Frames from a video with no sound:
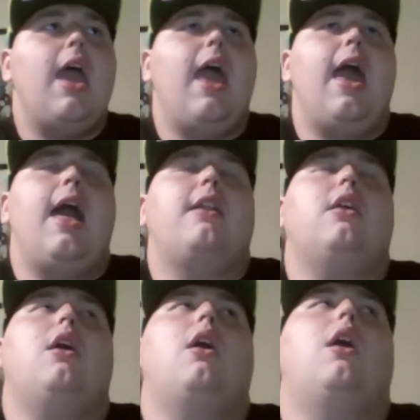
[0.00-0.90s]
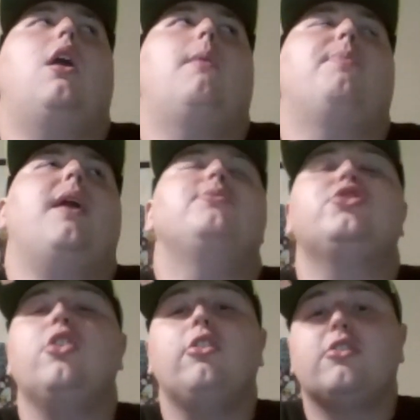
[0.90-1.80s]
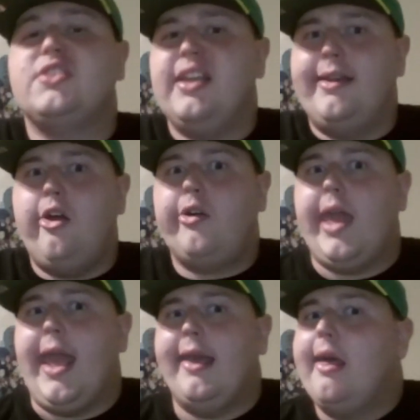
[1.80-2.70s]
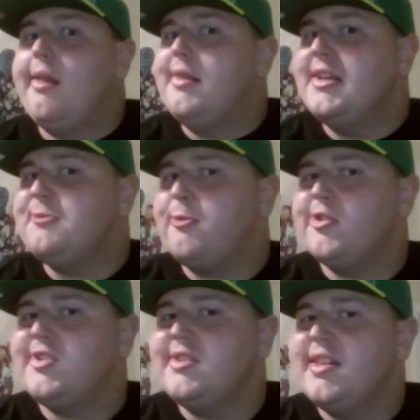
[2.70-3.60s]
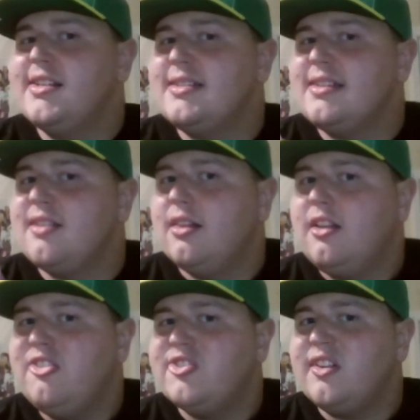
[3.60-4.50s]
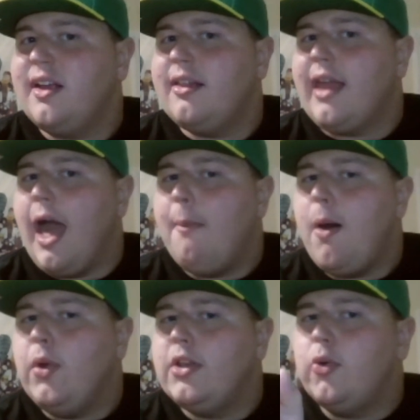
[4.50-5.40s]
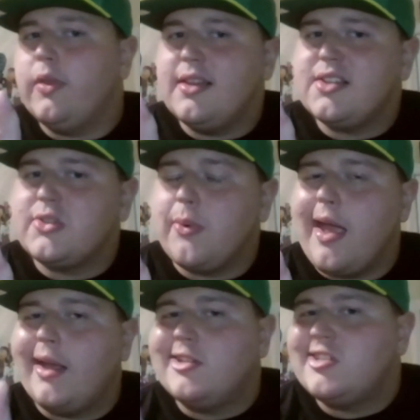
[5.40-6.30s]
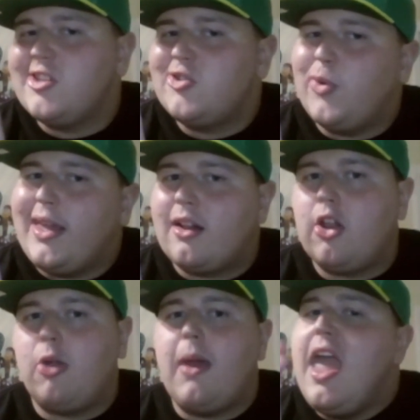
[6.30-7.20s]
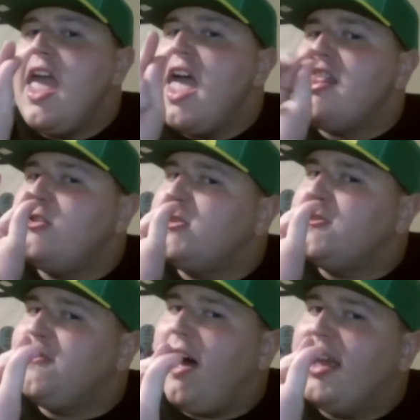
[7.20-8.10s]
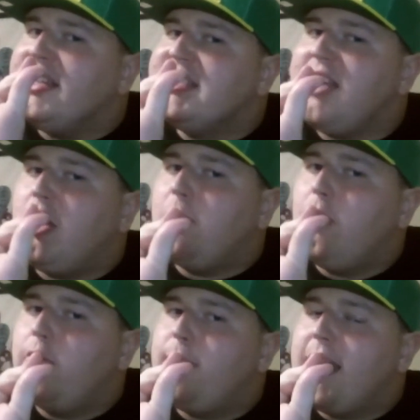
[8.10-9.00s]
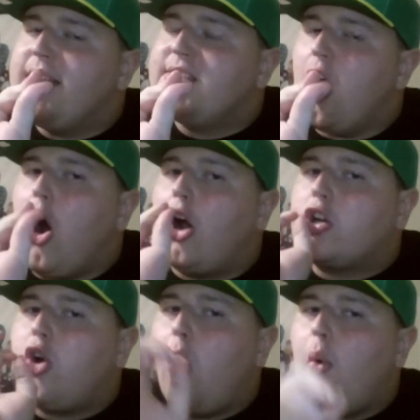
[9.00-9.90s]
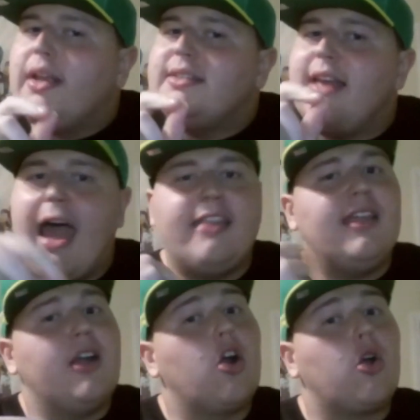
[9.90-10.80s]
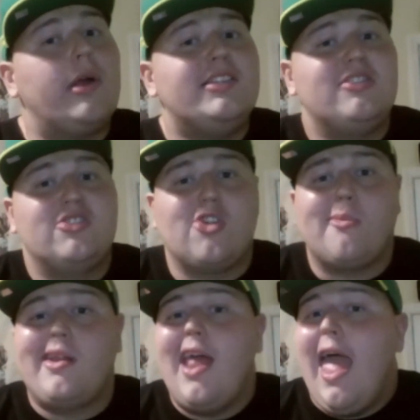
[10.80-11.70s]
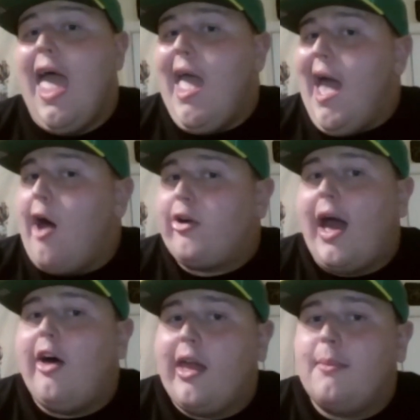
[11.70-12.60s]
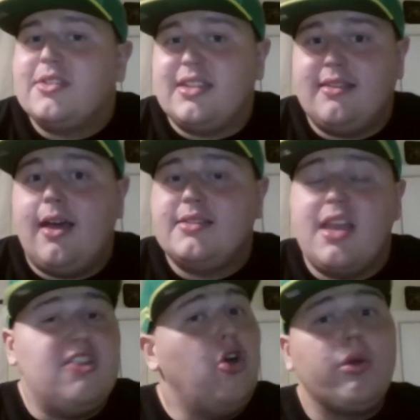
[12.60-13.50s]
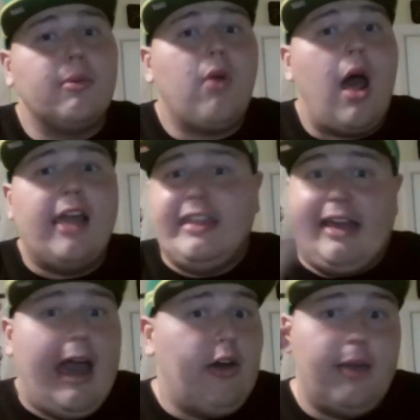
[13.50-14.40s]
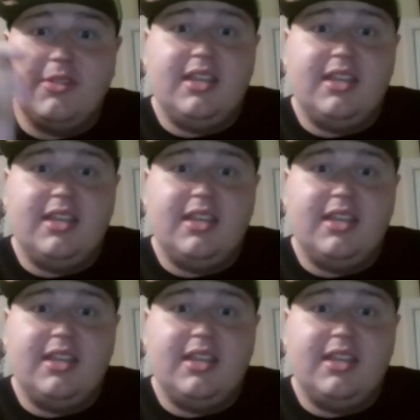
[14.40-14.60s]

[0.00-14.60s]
and um, I'm sure they're seeing, okay, this person does this a little slightly. How about we do it this way, just to tweak it a little bit? And those fine, subtle movements are going, to, I think, are going to determine how Kyle Hamilton does. And don't get me wrong, I think Kyle